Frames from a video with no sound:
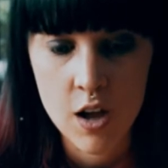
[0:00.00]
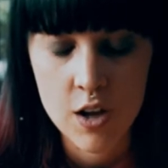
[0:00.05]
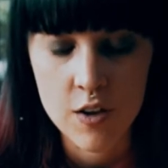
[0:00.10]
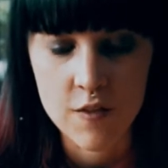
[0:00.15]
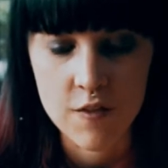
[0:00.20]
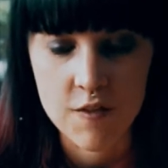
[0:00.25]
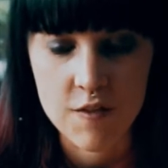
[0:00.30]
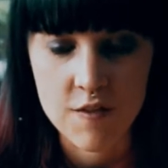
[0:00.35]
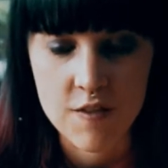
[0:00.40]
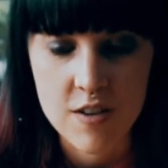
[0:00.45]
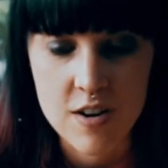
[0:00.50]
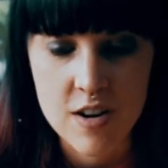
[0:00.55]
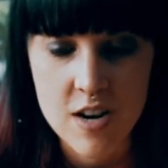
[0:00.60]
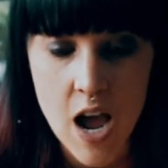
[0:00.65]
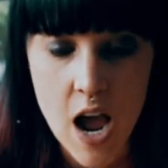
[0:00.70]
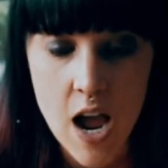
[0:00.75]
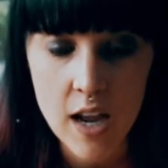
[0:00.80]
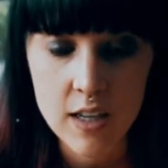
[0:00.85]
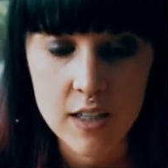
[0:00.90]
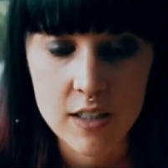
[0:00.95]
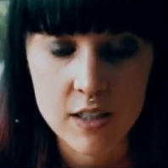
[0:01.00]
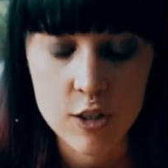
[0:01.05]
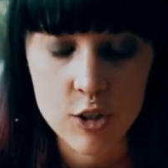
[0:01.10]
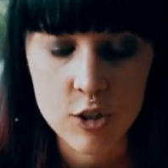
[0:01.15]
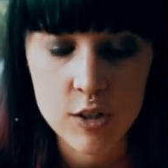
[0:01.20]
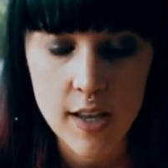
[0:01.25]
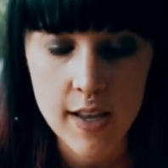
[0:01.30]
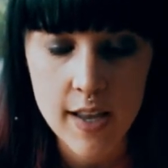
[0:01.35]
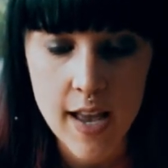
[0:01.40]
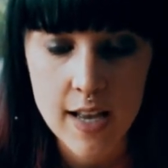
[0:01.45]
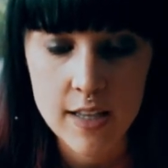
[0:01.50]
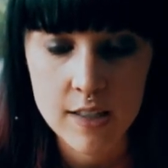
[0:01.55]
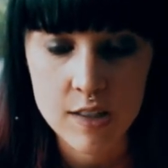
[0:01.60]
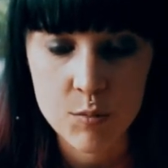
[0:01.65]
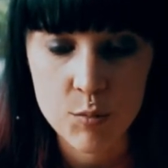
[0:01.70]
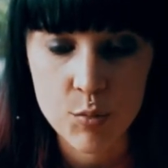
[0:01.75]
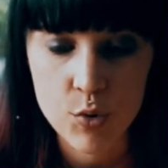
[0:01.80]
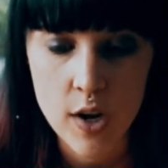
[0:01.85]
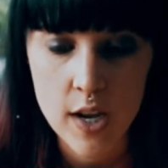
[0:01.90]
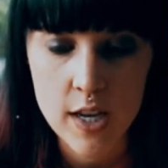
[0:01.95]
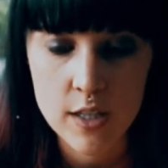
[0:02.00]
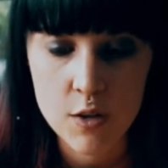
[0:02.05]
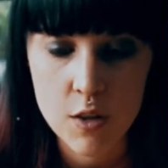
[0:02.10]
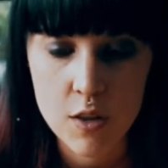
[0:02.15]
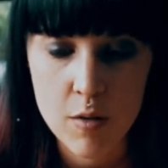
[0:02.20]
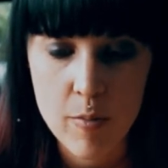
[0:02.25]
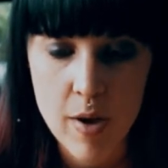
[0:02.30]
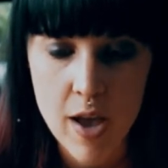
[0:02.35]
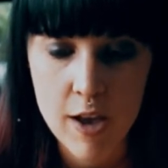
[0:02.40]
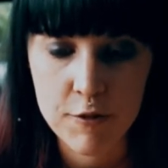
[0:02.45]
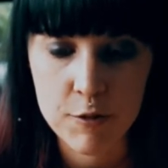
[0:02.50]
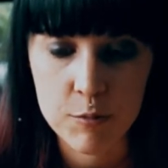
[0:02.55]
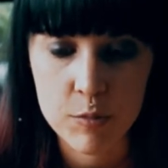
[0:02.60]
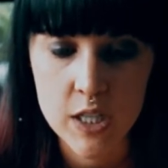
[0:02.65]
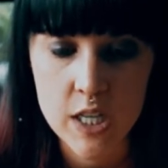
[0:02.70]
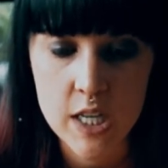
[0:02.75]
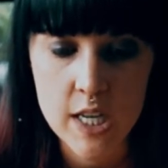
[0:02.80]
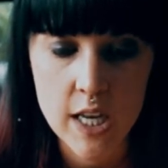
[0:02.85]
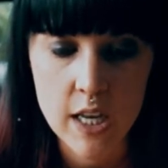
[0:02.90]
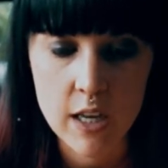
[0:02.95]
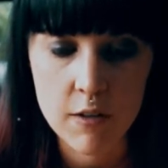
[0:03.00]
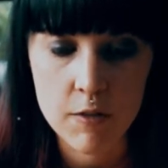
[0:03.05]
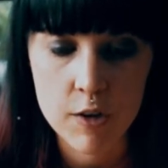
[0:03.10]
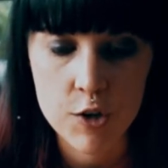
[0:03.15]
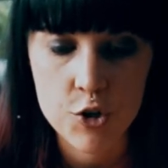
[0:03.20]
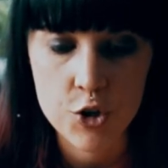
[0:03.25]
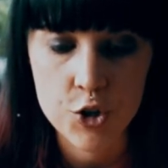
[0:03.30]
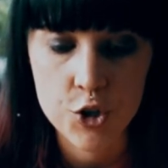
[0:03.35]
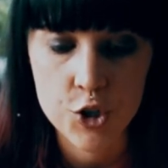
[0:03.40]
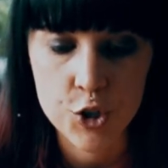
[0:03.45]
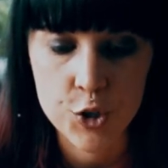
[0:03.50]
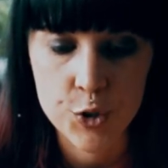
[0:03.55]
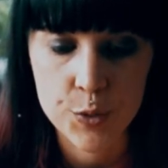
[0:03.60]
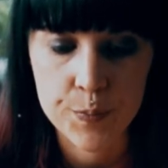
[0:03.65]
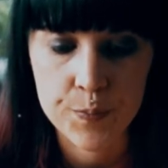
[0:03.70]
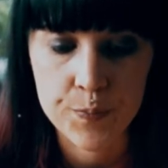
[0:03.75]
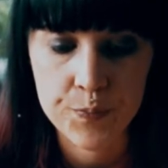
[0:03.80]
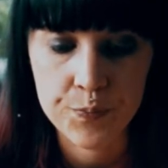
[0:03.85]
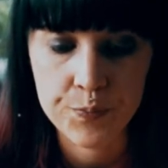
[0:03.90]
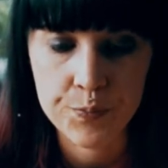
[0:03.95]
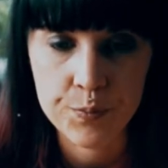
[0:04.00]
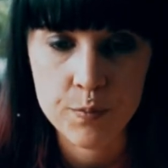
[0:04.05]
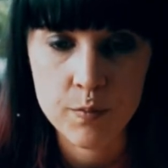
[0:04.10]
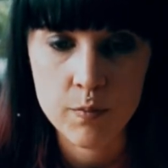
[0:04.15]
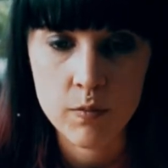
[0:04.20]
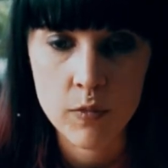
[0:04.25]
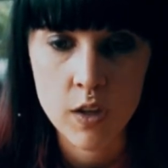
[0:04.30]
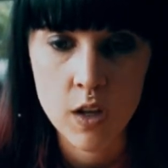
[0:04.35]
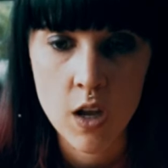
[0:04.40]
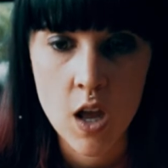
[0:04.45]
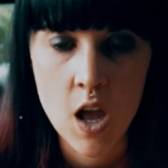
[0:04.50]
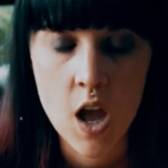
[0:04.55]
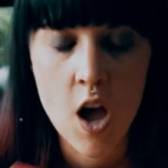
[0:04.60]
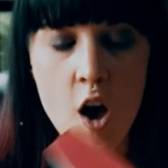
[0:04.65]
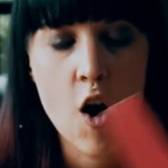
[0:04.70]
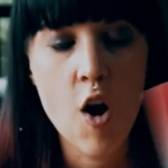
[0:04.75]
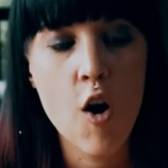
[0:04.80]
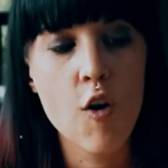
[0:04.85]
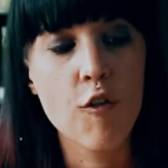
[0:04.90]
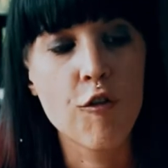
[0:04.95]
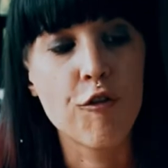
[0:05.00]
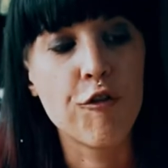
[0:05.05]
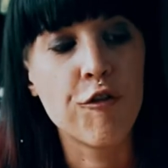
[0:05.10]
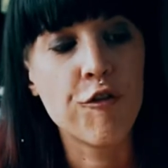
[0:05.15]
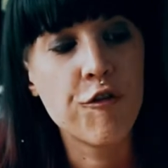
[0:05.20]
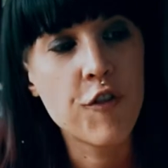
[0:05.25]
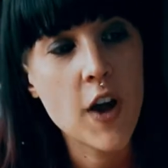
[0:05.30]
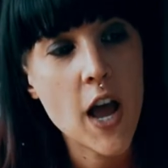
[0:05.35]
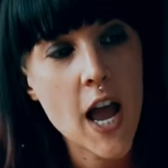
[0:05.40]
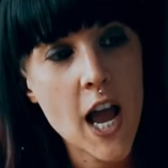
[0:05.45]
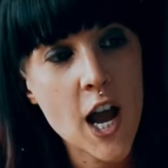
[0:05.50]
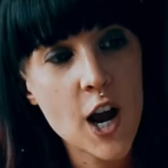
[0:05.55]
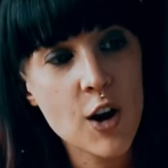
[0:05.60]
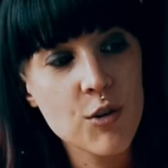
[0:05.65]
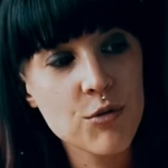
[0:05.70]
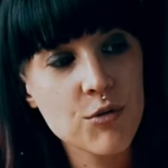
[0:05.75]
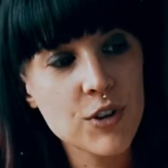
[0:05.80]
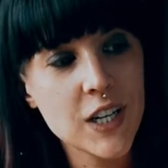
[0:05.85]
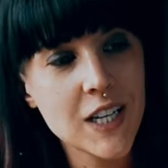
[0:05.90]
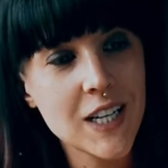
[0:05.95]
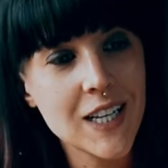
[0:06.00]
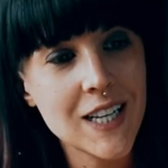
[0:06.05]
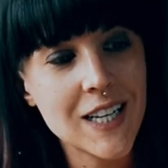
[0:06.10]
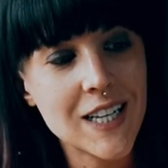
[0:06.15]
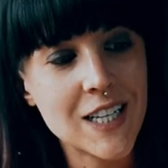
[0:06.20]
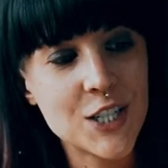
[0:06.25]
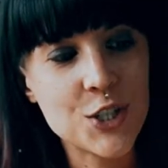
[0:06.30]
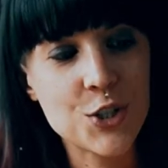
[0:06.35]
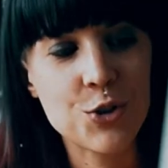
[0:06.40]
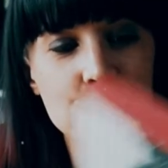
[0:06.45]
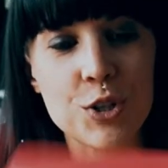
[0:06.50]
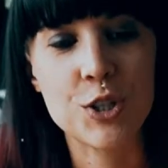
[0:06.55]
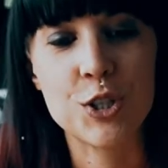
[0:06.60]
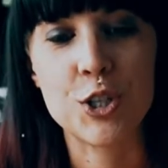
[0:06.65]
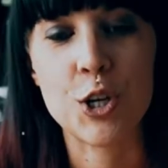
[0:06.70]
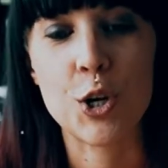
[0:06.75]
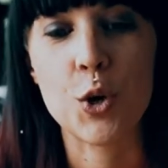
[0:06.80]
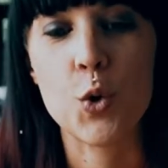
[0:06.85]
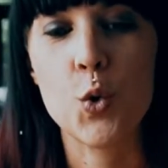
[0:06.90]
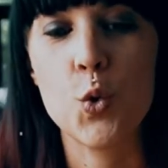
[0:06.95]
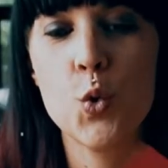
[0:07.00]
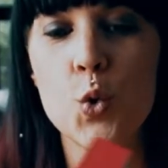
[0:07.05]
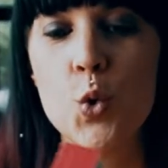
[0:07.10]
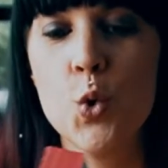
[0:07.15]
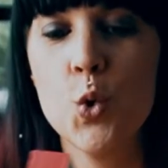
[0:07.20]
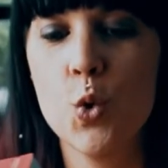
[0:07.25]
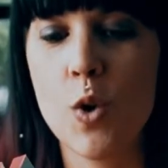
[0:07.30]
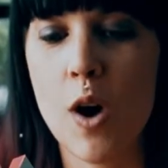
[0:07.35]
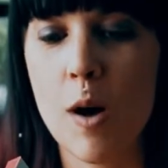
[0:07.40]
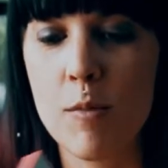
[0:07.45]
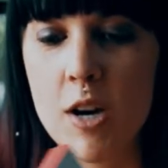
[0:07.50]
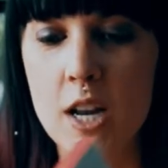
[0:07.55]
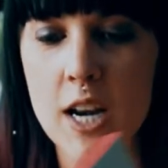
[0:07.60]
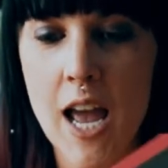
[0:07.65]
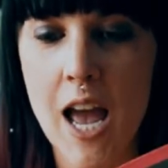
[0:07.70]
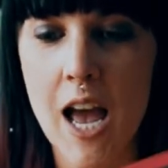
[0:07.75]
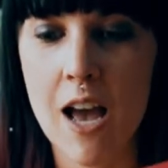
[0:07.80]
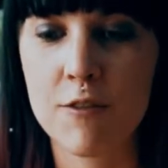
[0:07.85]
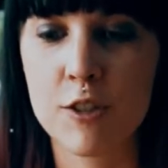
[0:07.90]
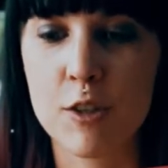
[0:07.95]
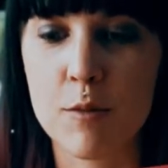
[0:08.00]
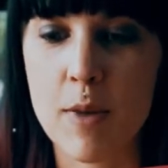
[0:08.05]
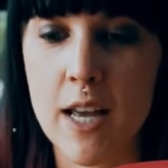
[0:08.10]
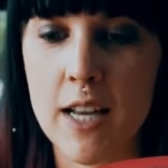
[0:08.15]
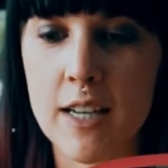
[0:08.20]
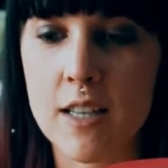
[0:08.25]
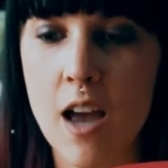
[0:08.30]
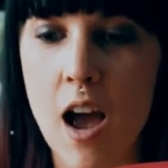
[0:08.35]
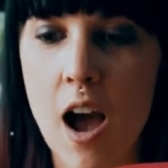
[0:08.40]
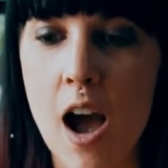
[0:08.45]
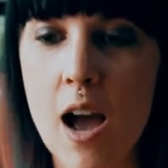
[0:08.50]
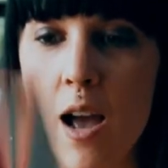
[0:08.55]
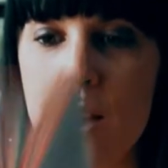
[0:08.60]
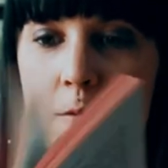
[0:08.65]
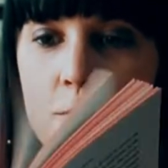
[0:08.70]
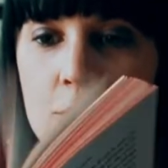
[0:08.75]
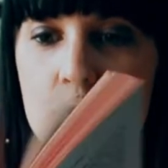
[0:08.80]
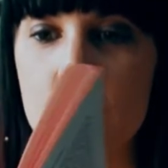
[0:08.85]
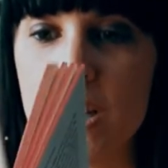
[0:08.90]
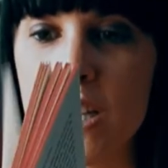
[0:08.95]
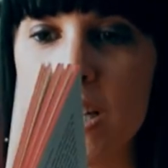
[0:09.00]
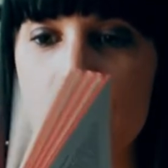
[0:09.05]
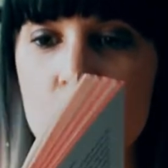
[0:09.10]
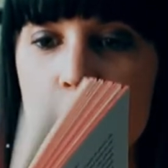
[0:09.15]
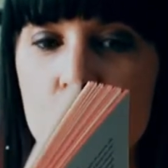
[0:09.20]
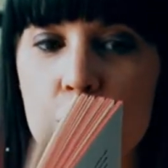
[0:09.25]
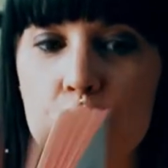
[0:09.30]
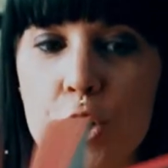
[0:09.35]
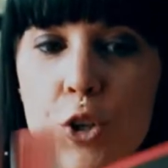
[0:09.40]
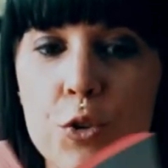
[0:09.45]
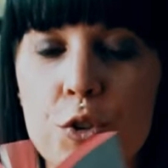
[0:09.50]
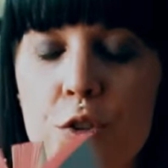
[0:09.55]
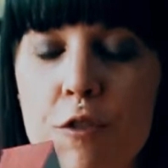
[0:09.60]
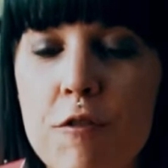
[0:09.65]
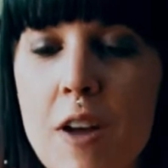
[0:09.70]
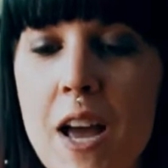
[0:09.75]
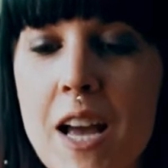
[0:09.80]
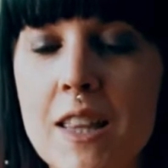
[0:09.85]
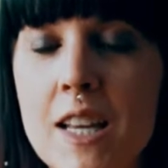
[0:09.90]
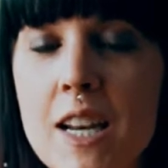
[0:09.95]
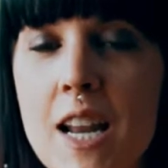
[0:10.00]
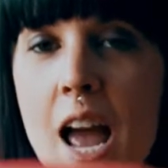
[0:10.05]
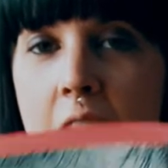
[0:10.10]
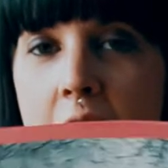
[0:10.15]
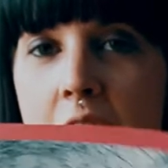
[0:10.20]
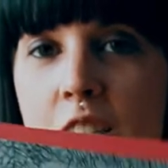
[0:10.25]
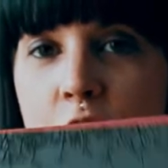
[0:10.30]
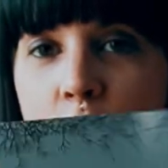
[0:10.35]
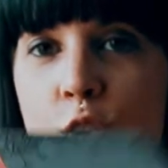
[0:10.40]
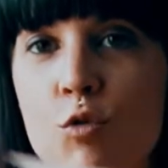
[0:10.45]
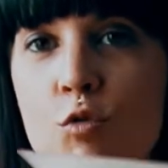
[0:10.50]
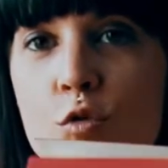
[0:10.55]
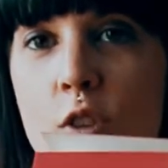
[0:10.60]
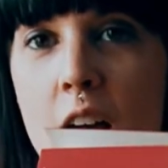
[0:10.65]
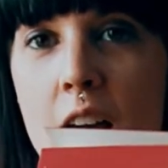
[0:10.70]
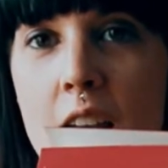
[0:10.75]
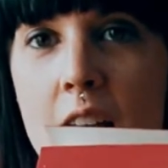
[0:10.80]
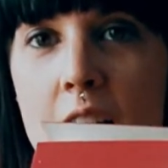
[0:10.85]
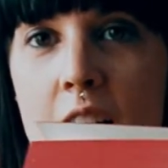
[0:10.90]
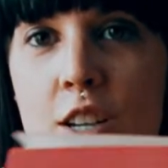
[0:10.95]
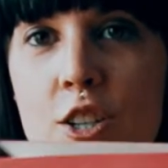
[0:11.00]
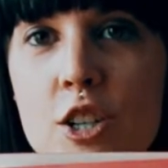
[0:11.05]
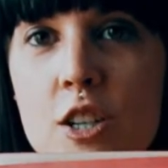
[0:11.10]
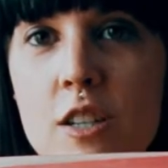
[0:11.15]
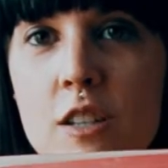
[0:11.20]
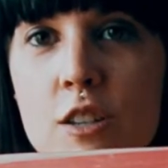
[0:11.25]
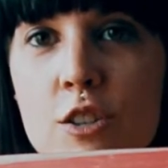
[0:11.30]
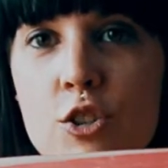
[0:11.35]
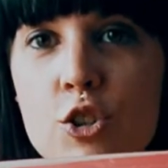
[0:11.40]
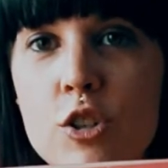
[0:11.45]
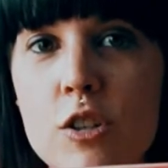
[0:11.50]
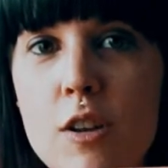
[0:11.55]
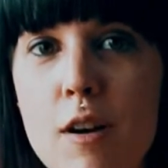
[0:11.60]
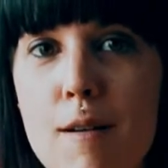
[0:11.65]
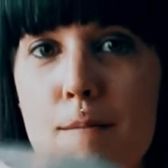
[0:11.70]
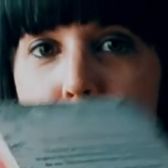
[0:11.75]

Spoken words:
Nice. It looks like it has some praise on the back from T. Kingfisher, too. Very interesting. Ooh, I'm going to have to make time for this soon. The fact that it has the red edges is just